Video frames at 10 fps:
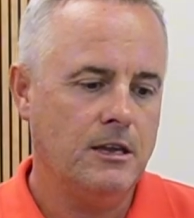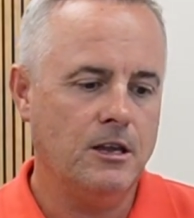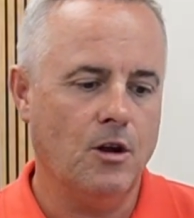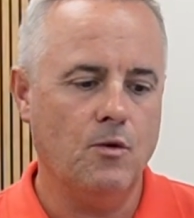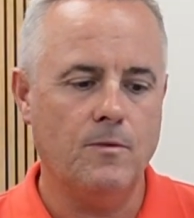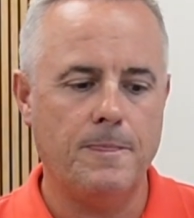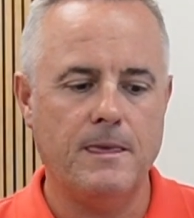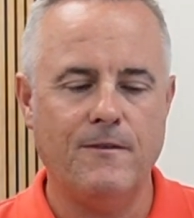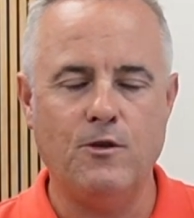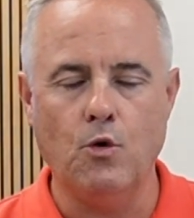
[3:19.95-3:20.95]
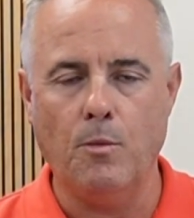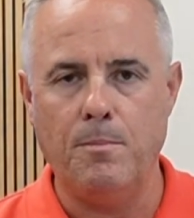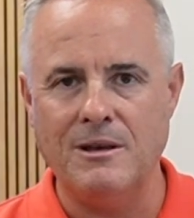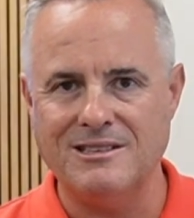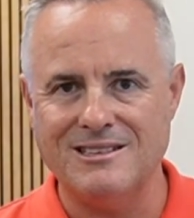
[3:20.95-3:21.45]
If your
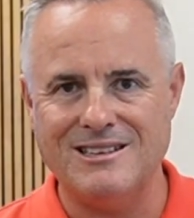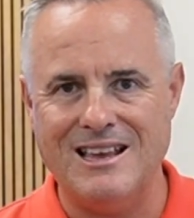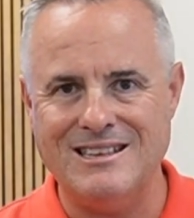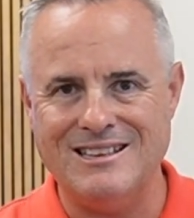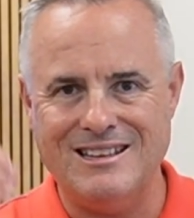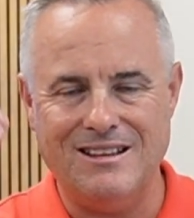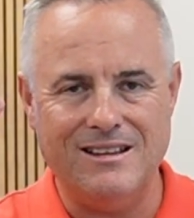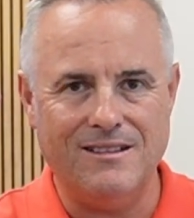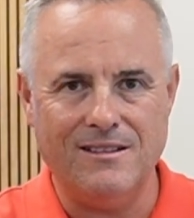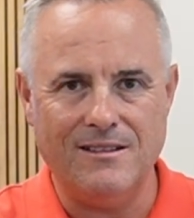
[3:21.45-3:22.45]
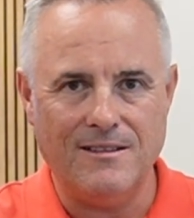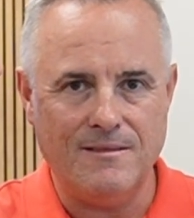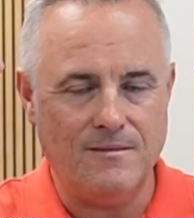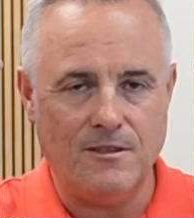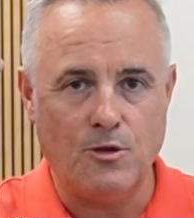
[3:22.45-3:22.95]
business isn't
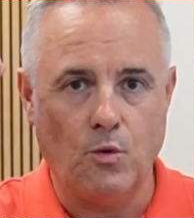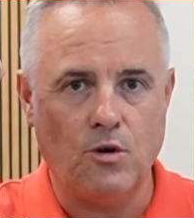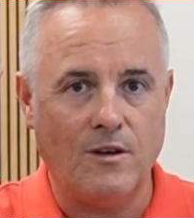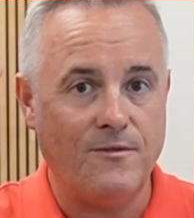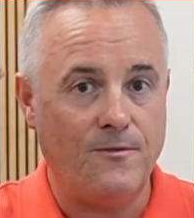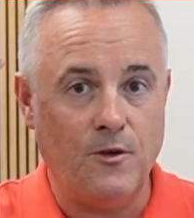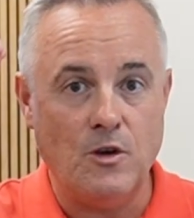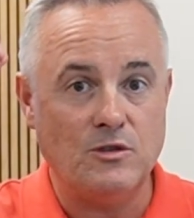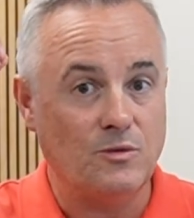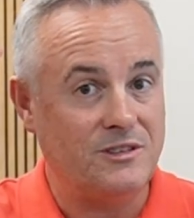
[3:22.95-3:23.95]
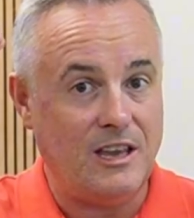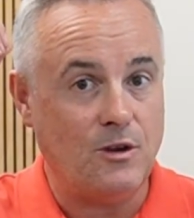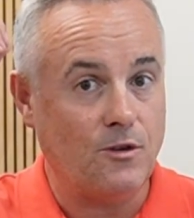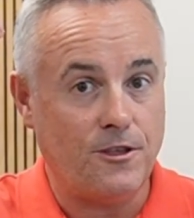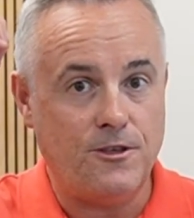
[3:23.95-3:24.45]
thought of first or
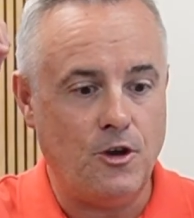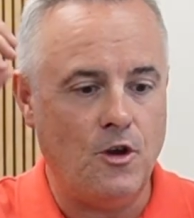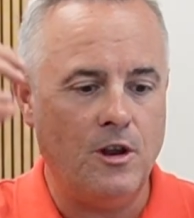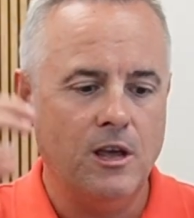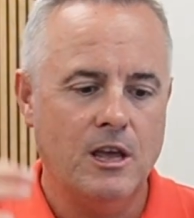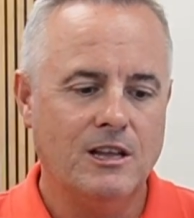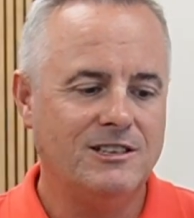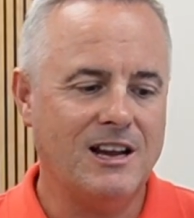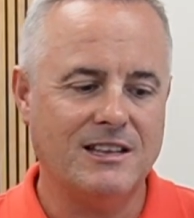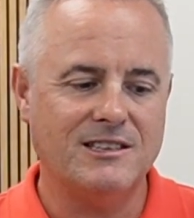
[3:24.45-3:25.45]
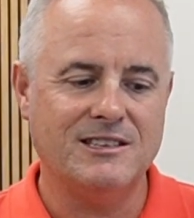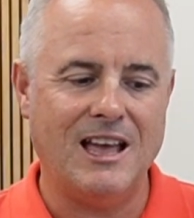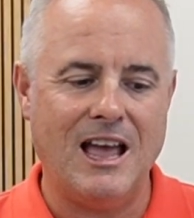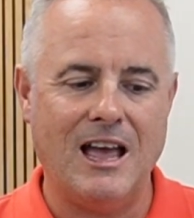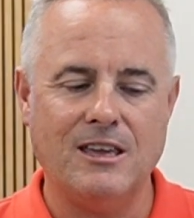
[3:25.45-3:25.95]
second or third, chances
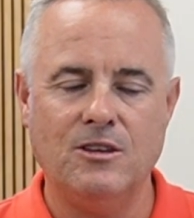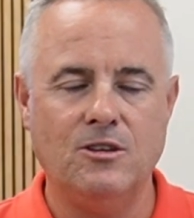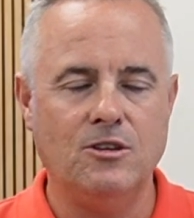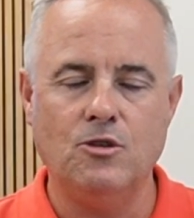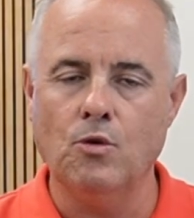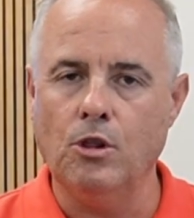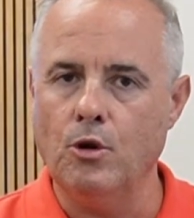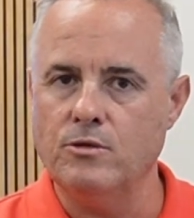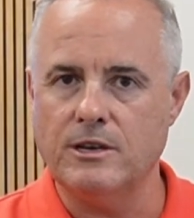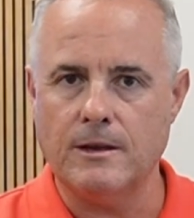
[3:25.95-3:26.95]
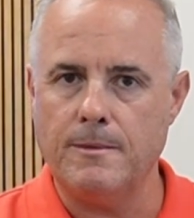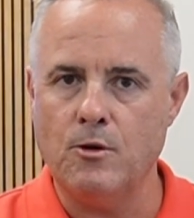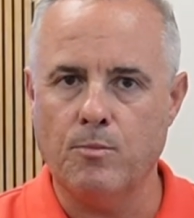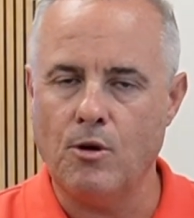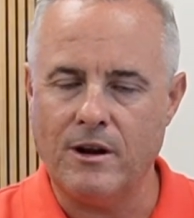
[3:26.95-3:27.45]
are you're losing.
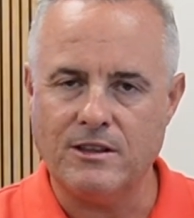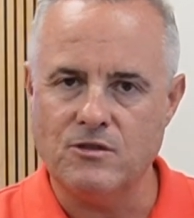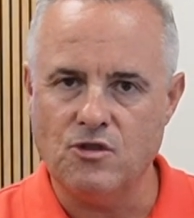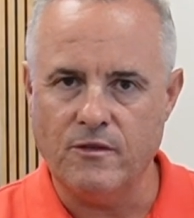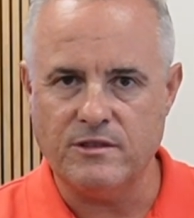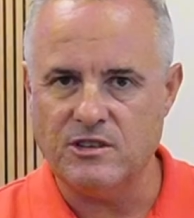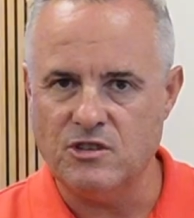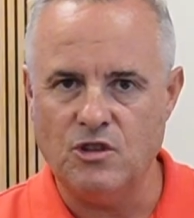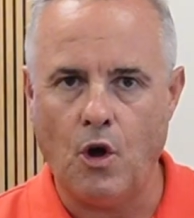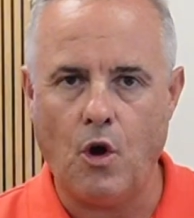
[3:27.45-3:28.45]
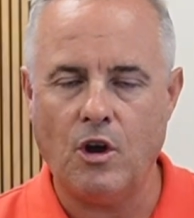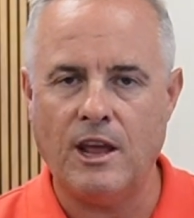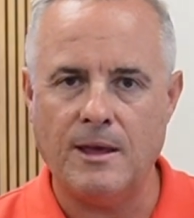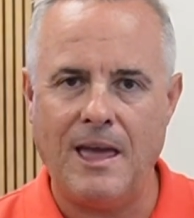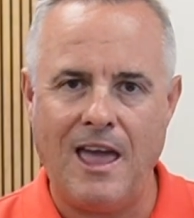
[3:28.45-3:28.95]
Your product and service is not
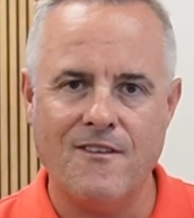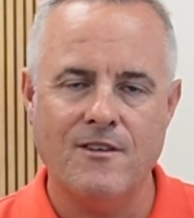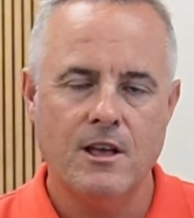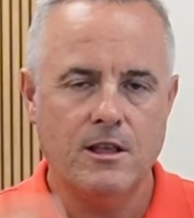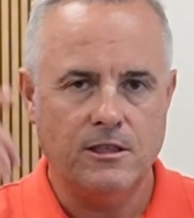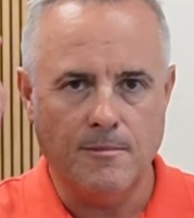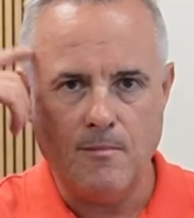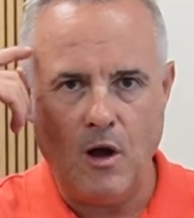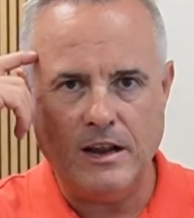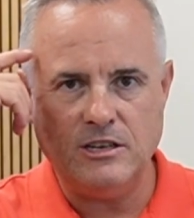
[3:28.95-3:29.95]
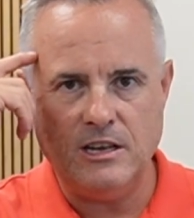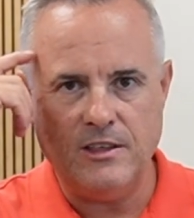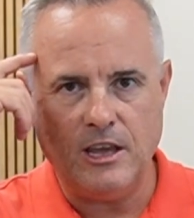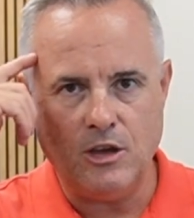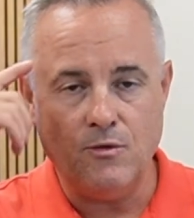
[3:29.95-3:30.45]
going to have the mind share
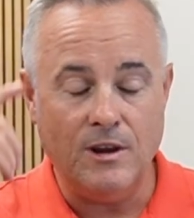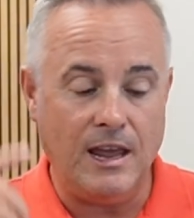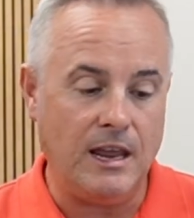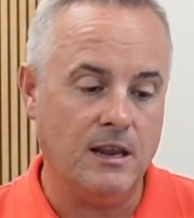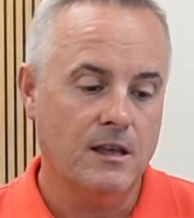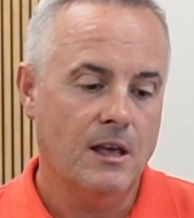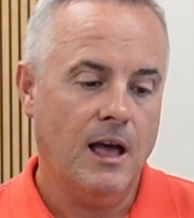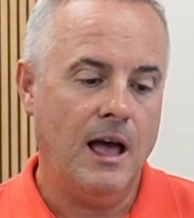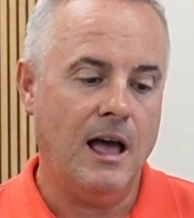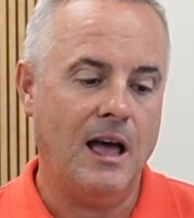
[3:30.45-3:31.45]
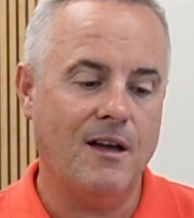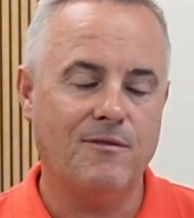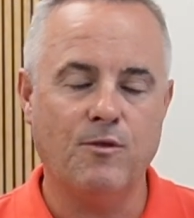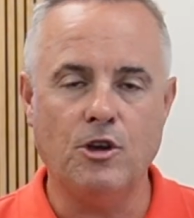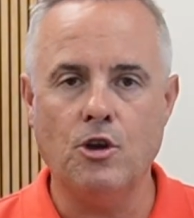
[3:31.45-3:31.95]
that you need
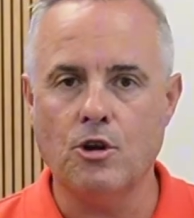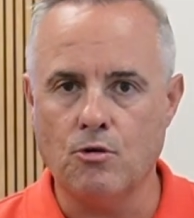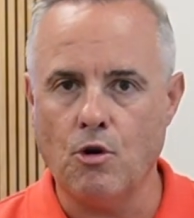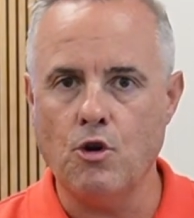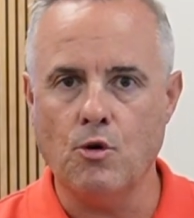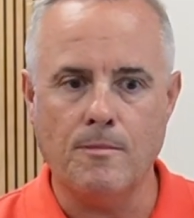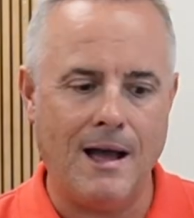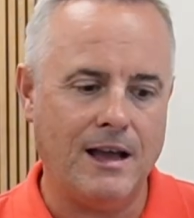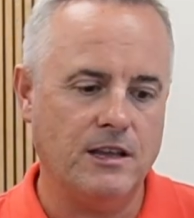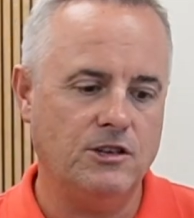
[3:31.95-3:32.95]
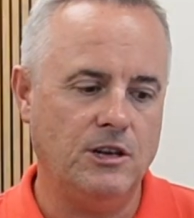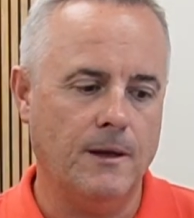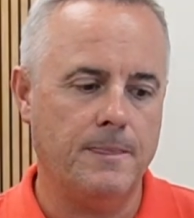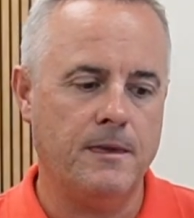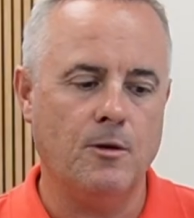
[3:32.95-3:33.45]
for you to grow your market
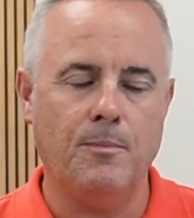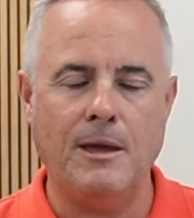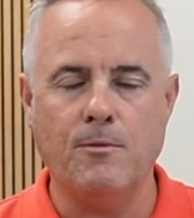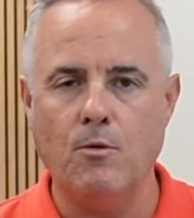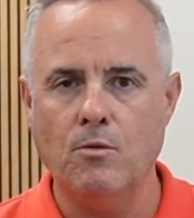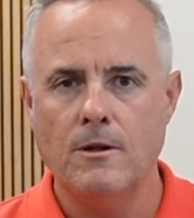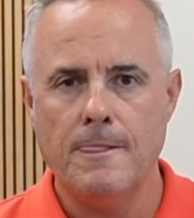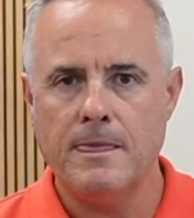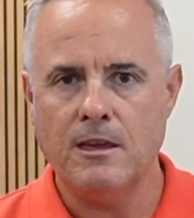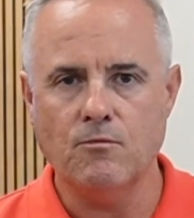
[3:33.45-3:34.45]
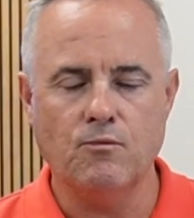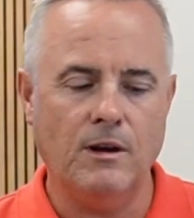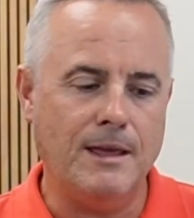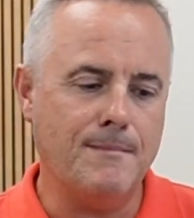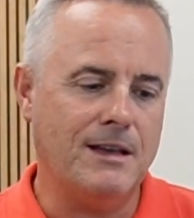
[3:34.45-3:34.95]
share. People
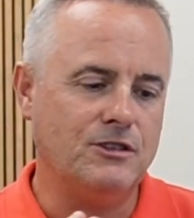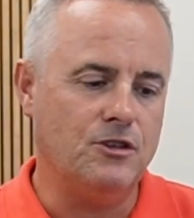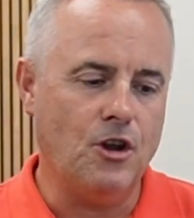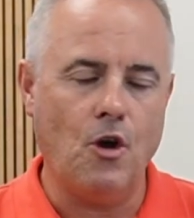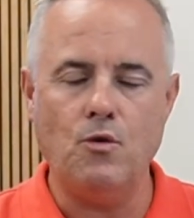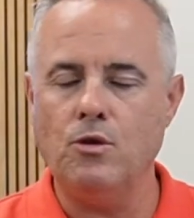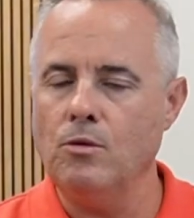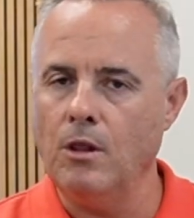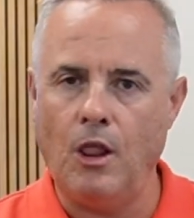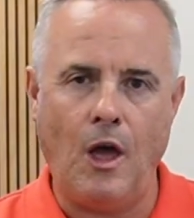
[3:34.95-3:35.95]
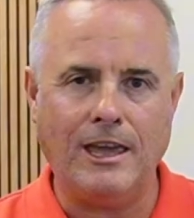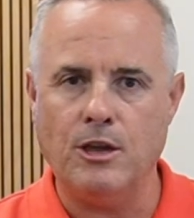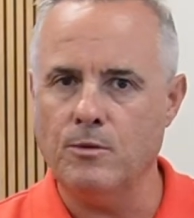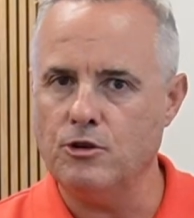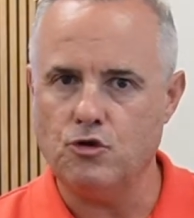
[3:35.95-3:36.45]
really must know you, like
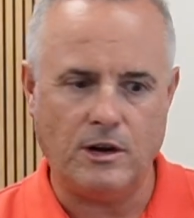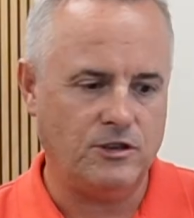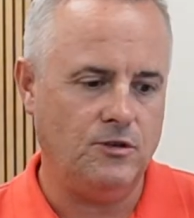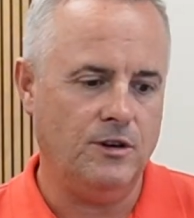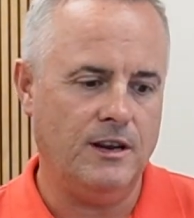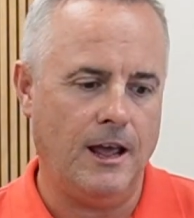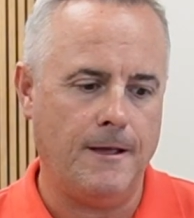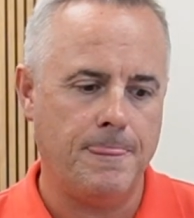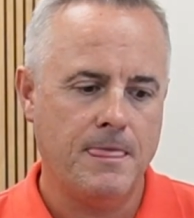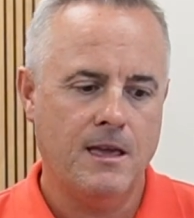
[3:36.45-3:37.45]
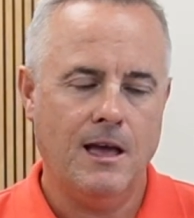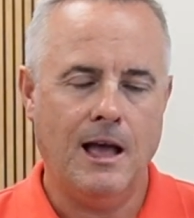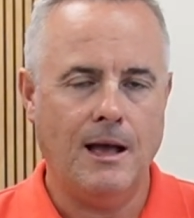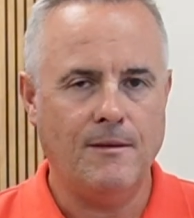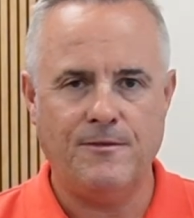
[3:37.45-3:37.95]
you, and trust you today
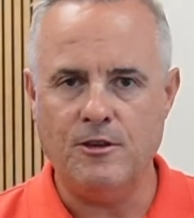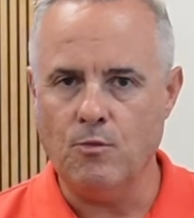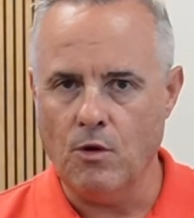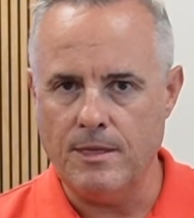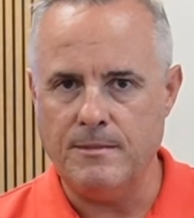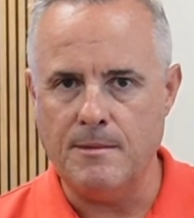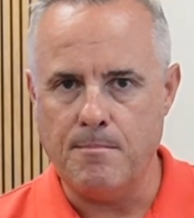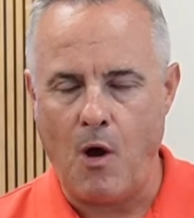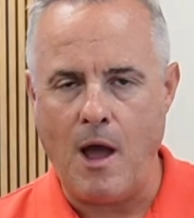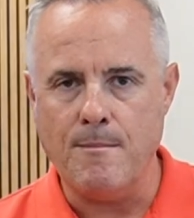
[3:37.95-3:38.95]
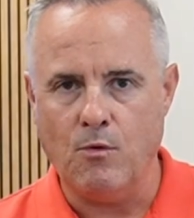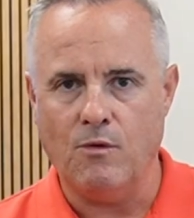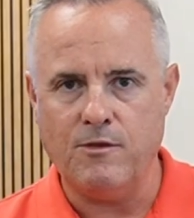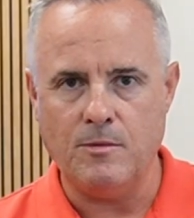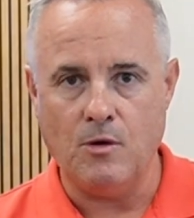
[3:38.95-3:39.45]
if you want them to buy
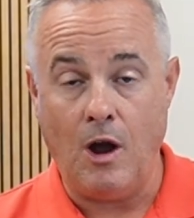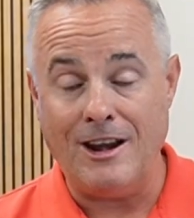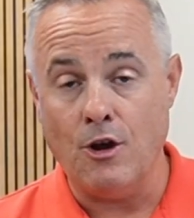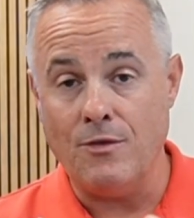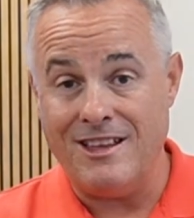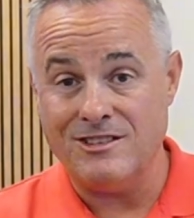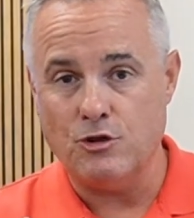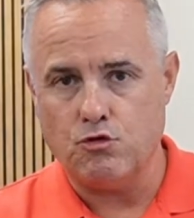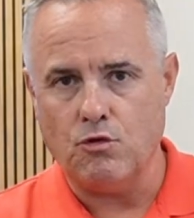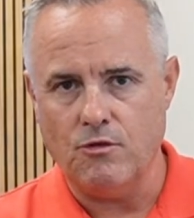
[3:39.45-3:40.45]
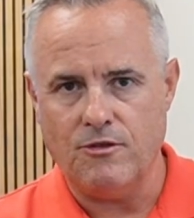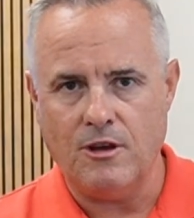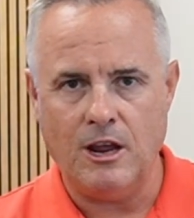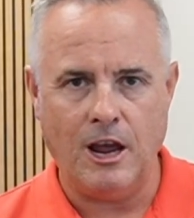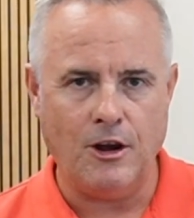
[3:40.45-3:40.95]
more from you. I know that is the truth.
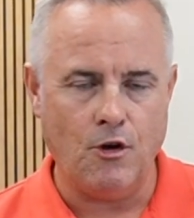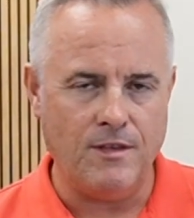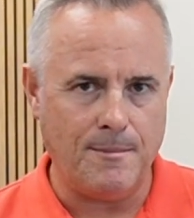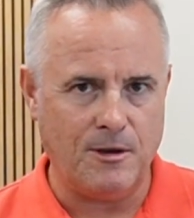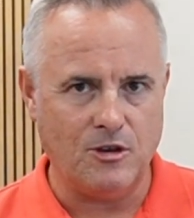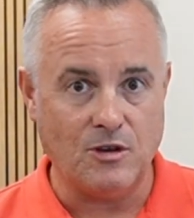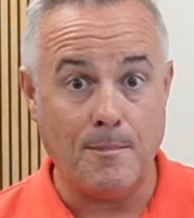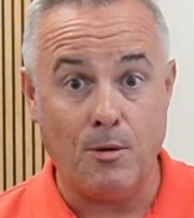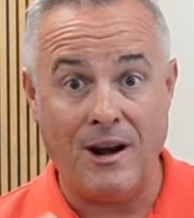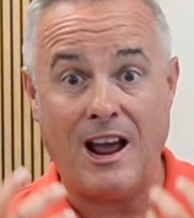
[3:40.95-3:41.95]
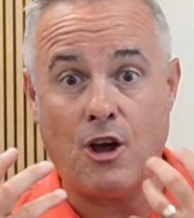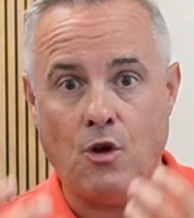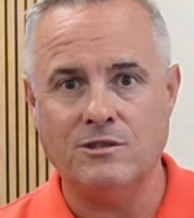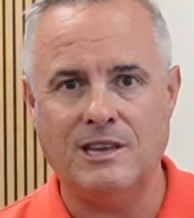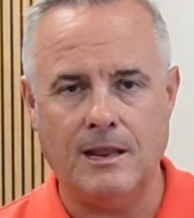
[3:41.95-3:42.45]
I know that because I put out
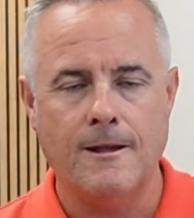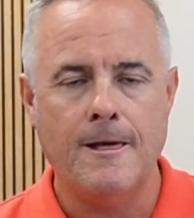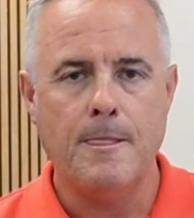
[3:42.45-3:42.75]
content.